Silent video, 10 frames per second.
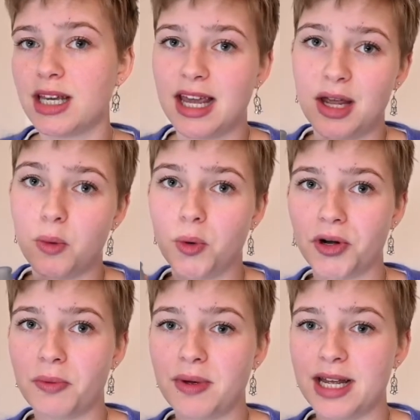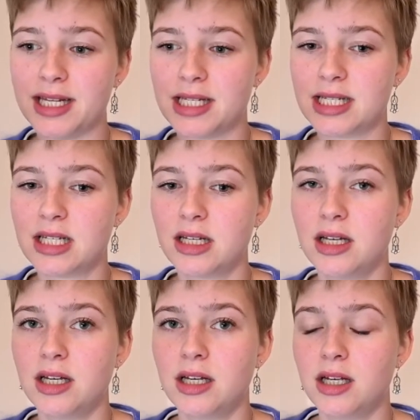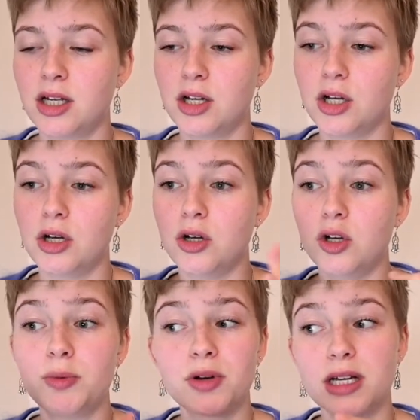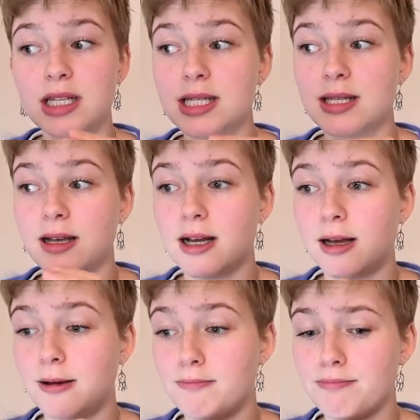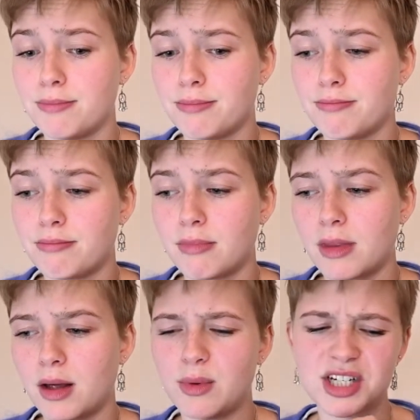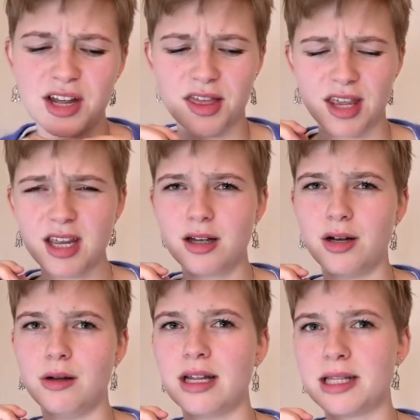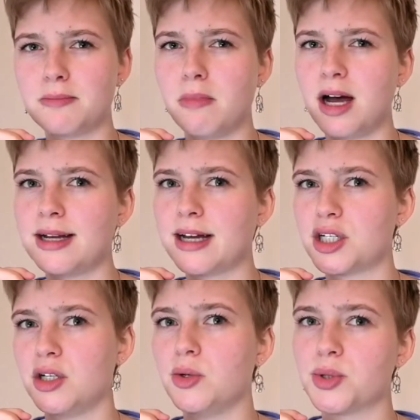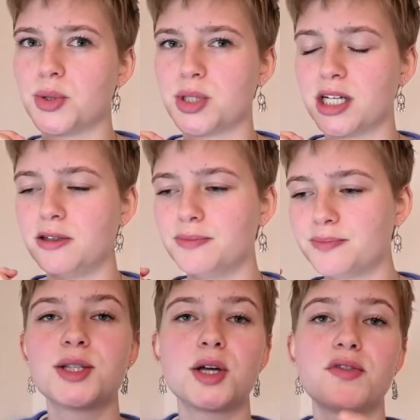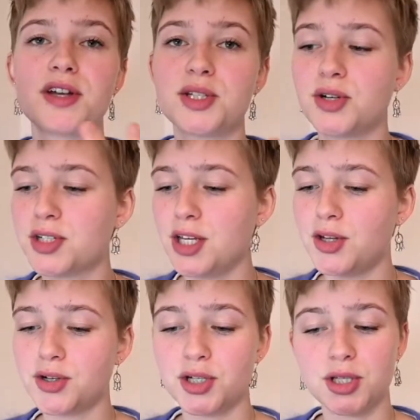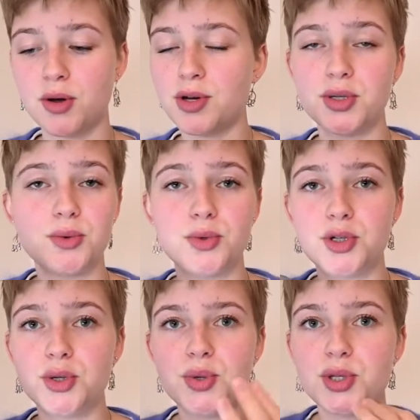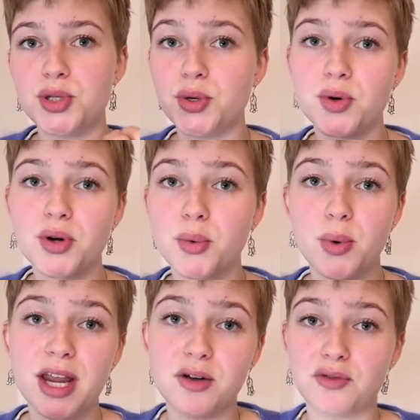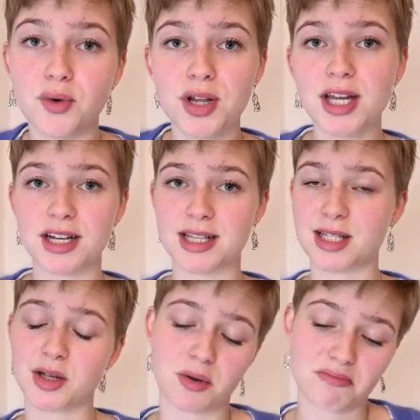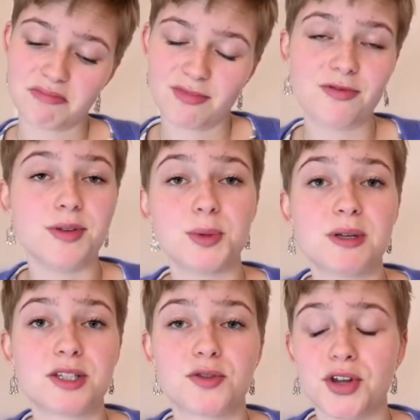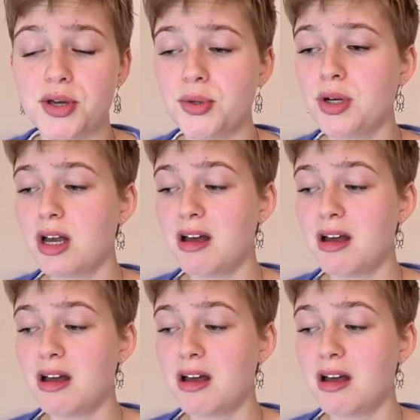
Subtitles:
a water-based lubricant, which I think Lynette might actually also sell. So for inserting, you're just going to choose your way of folding that feels best for you.